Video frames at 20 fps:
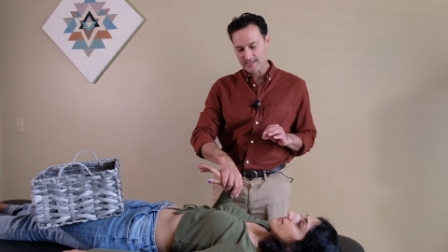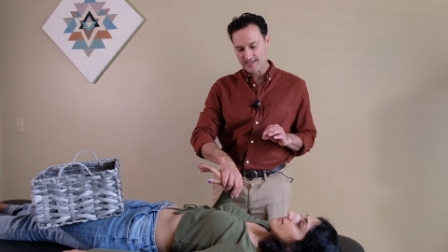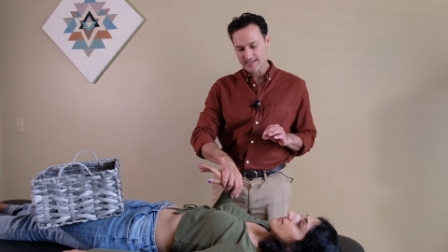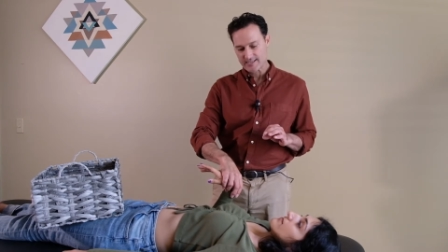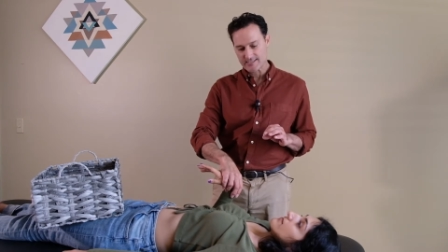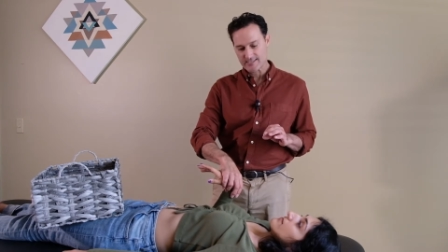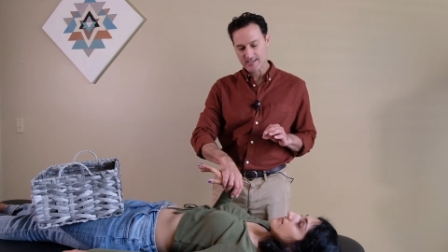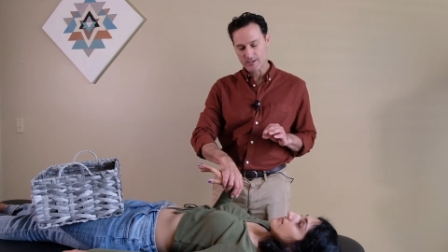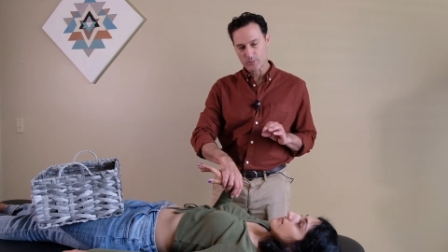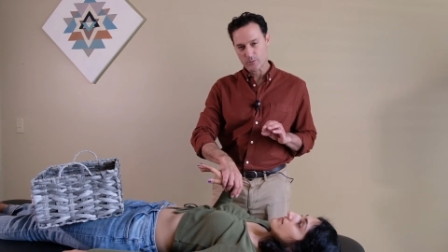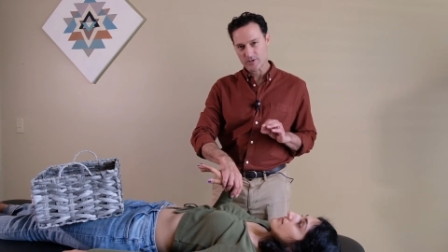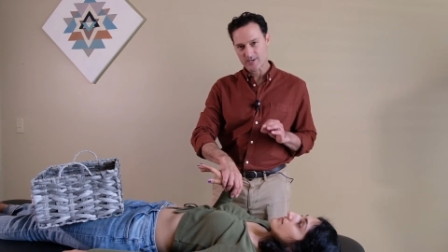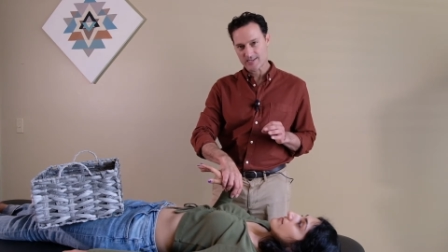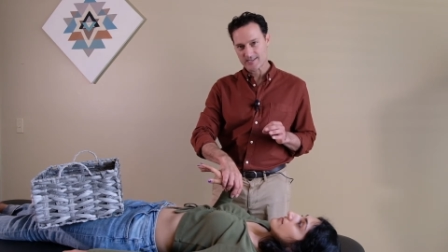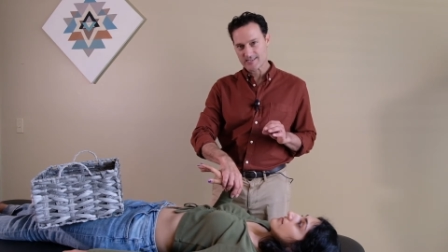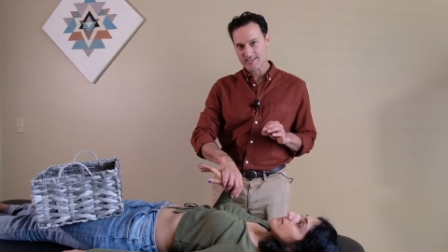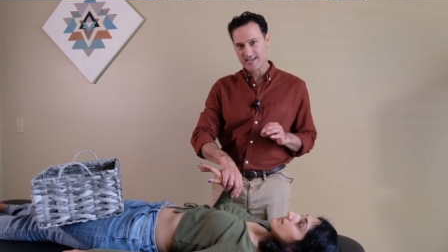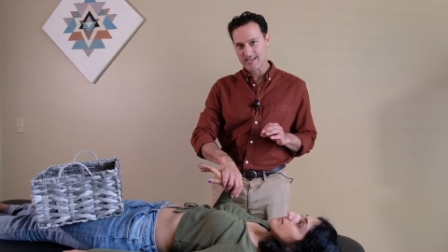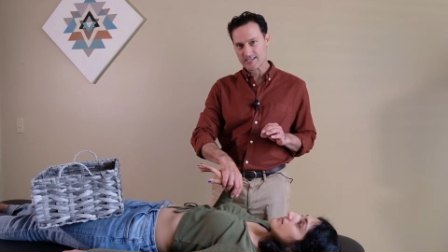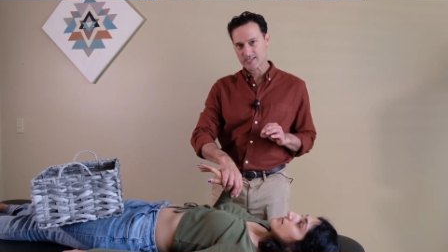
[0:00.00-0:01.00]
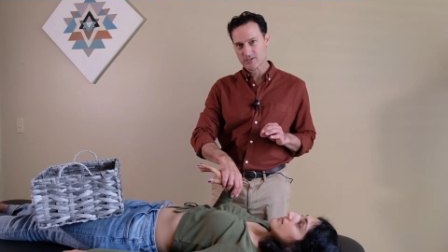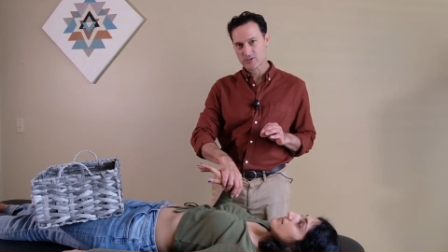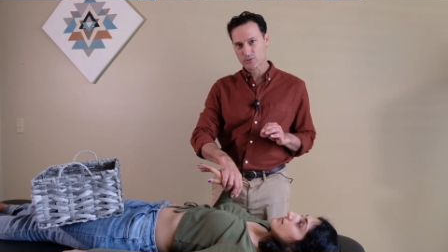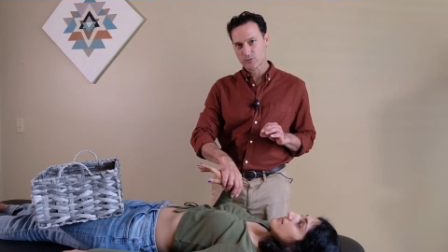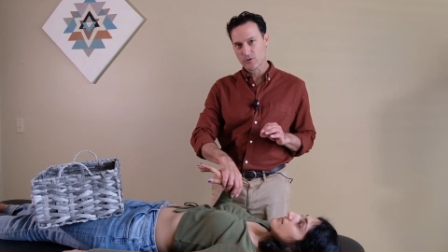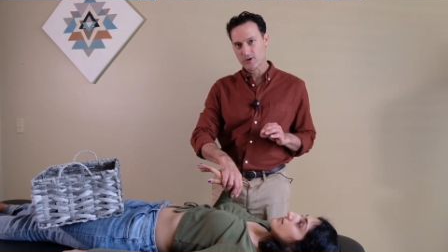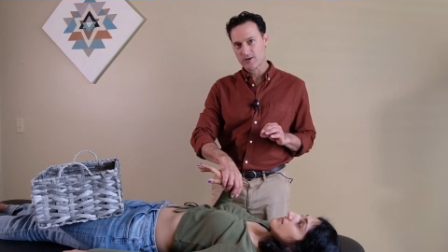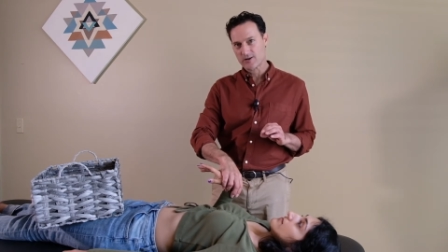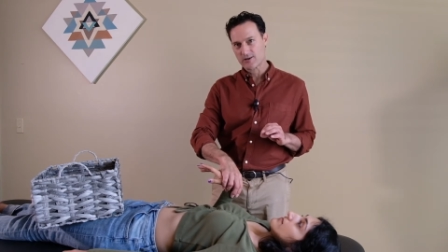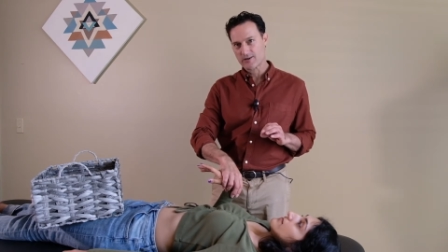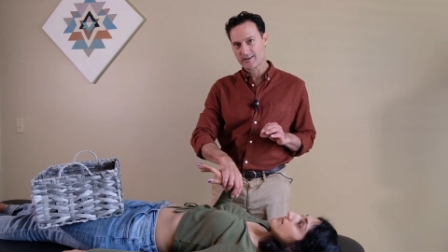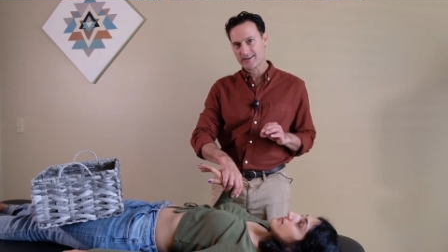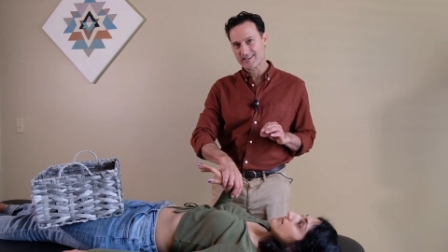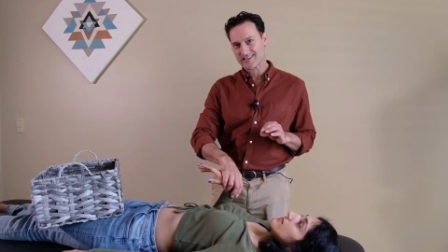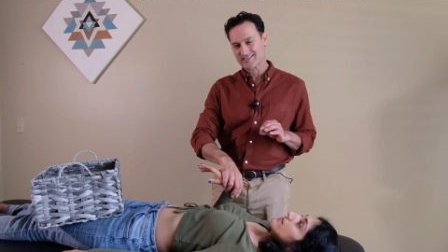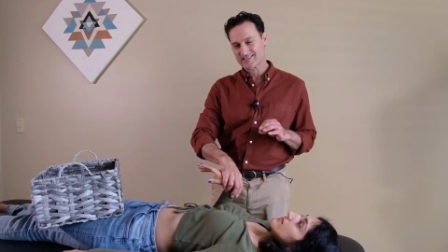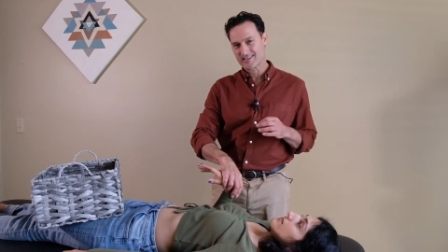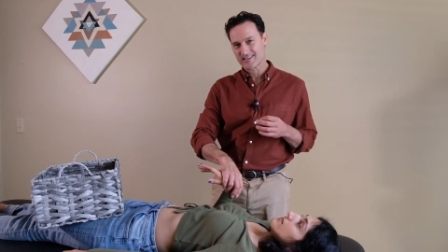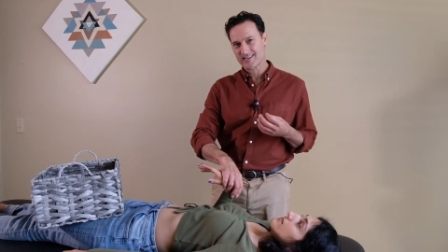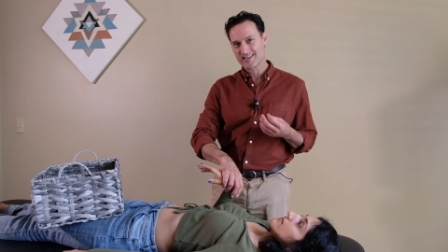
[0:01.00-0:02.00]
is that when it tests strong,
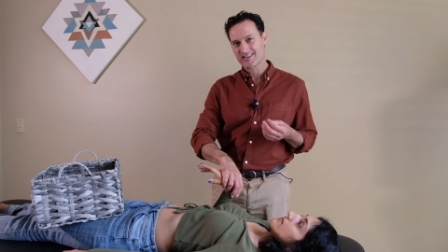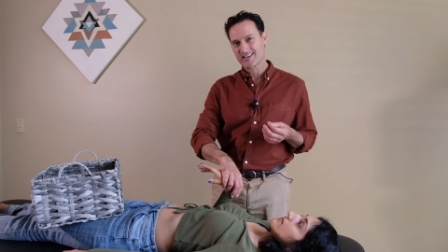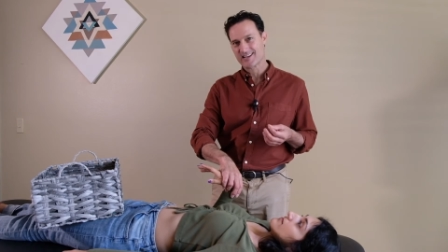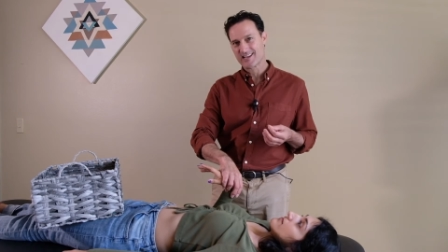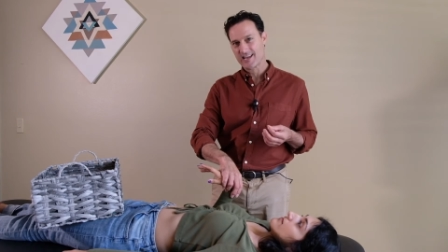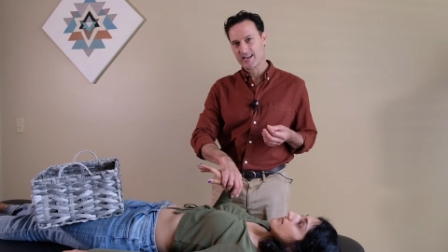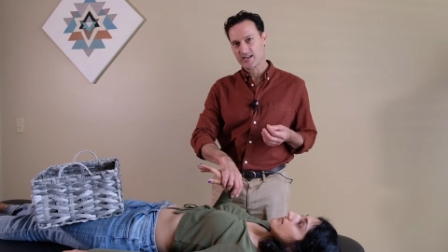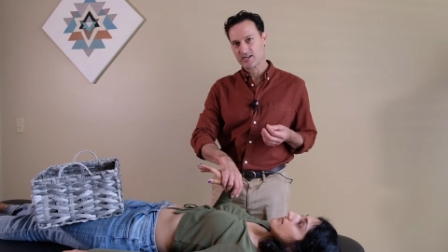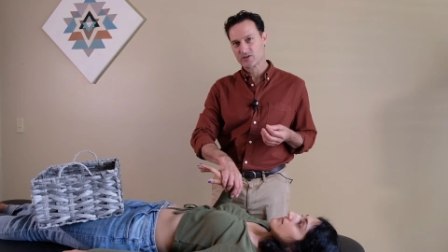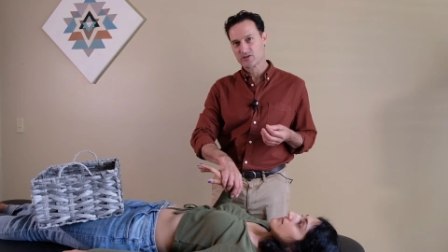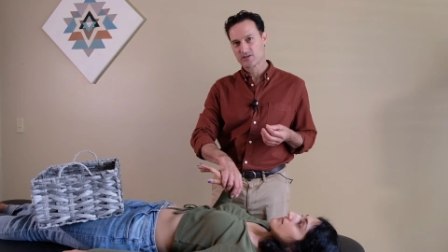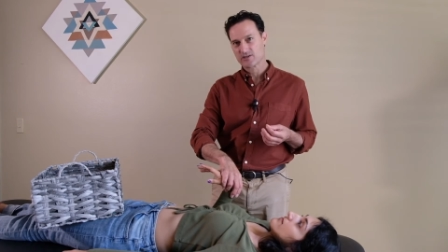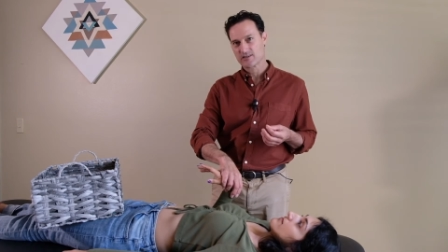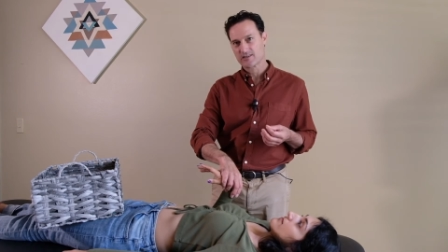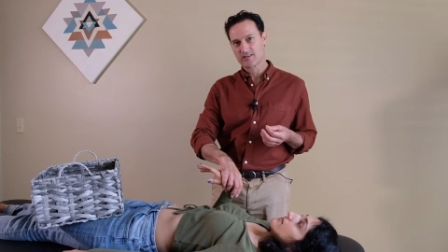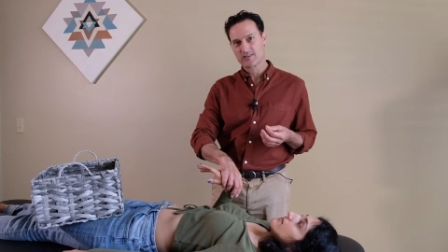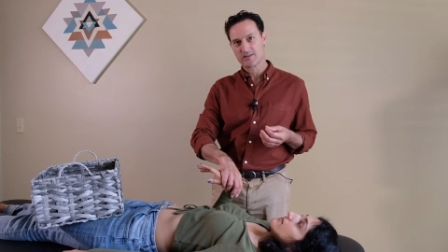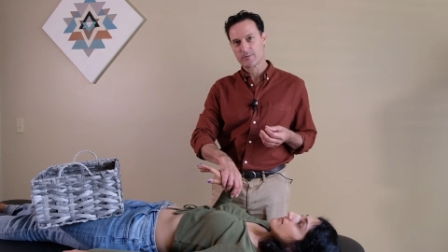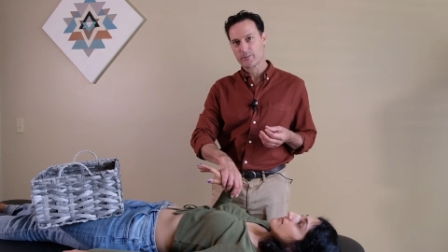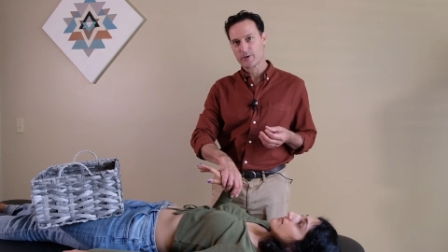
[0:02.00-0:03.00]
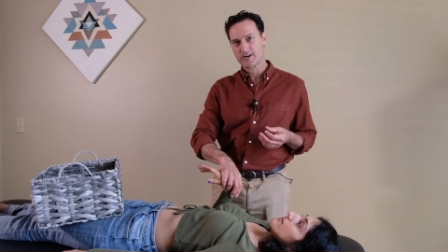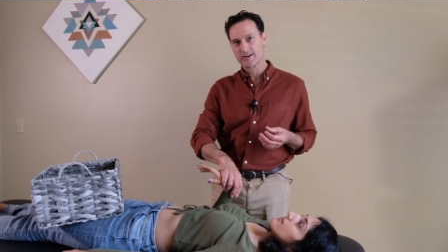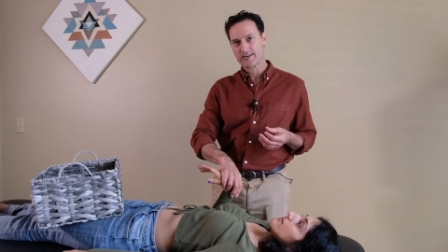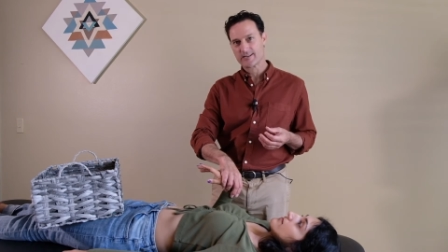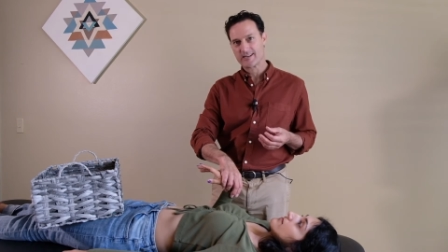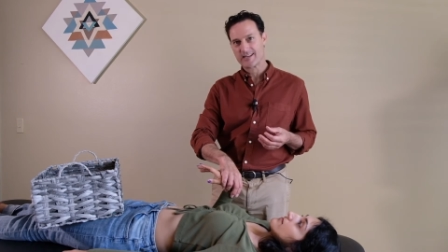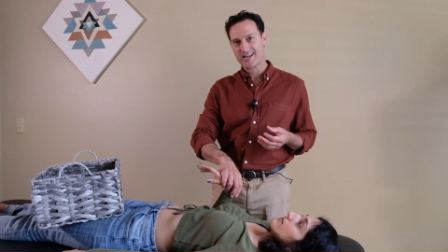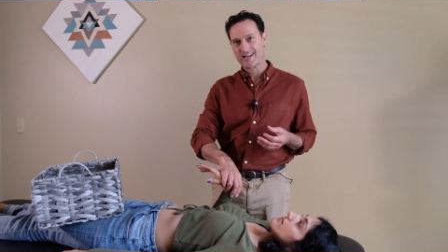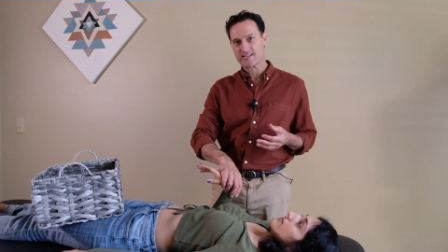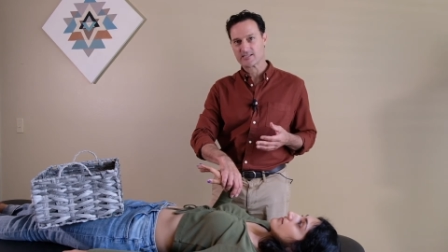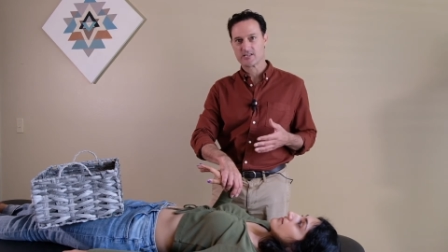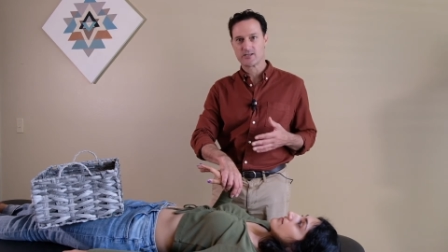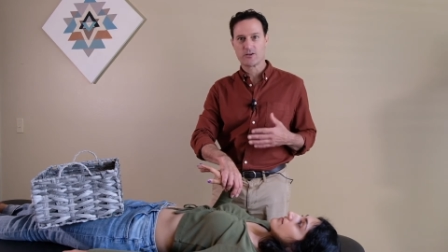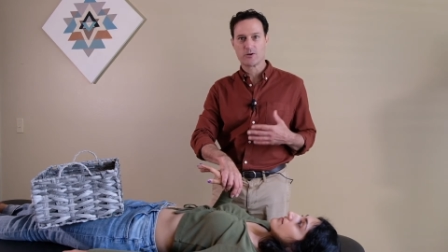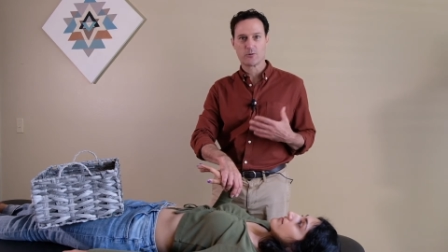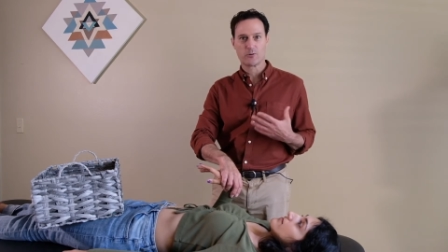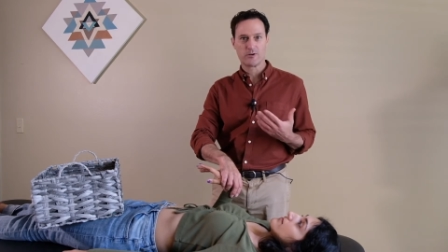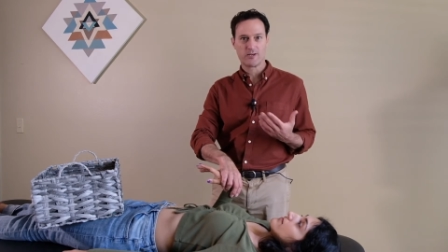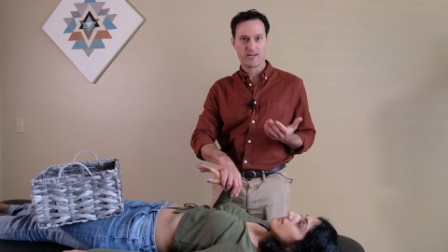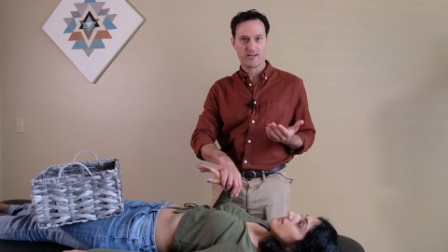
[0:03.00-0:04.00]
it's an indication that the body has
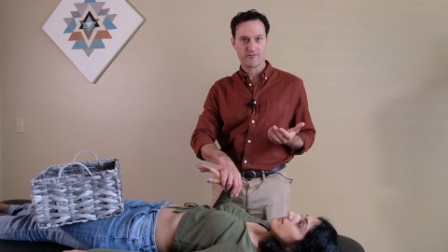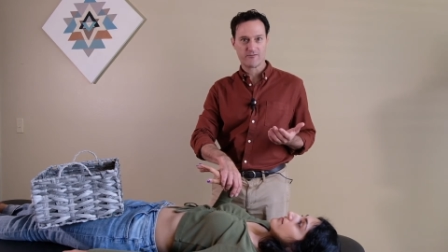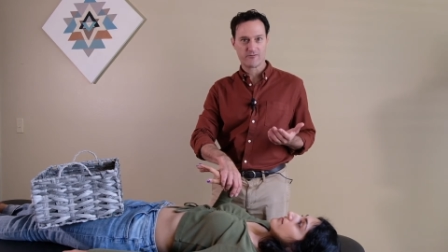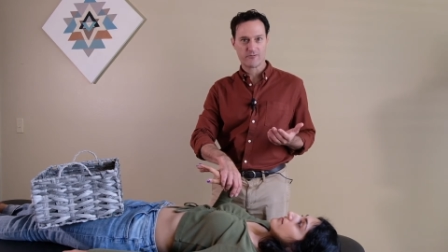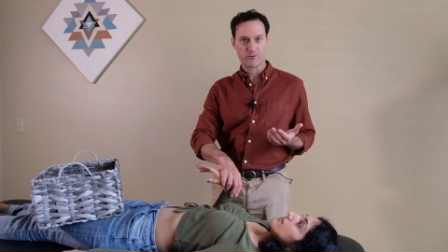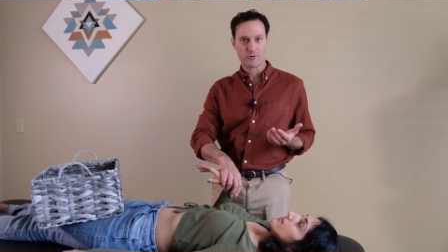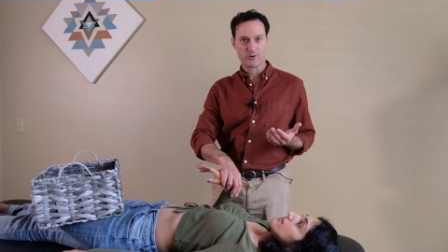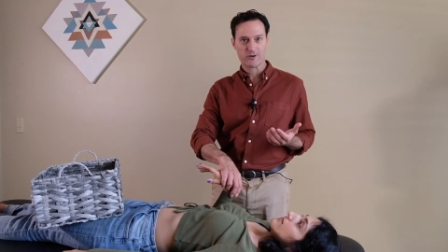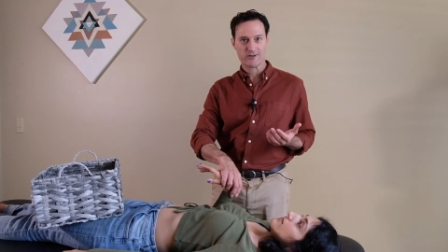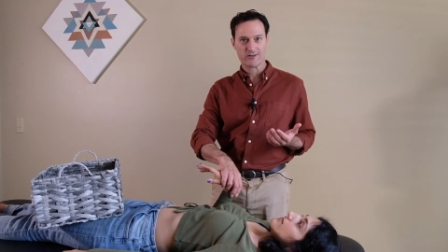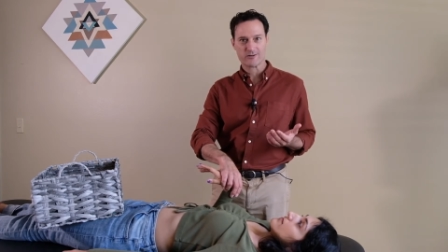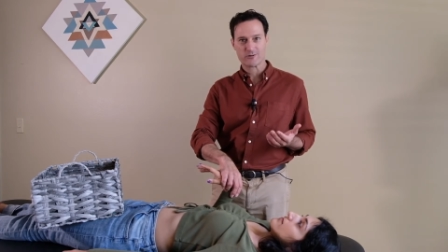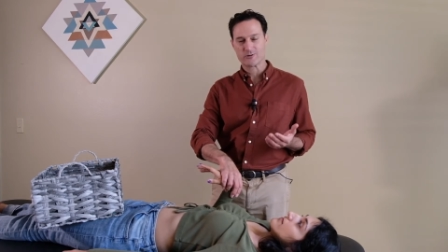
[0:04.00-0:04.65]
no need for it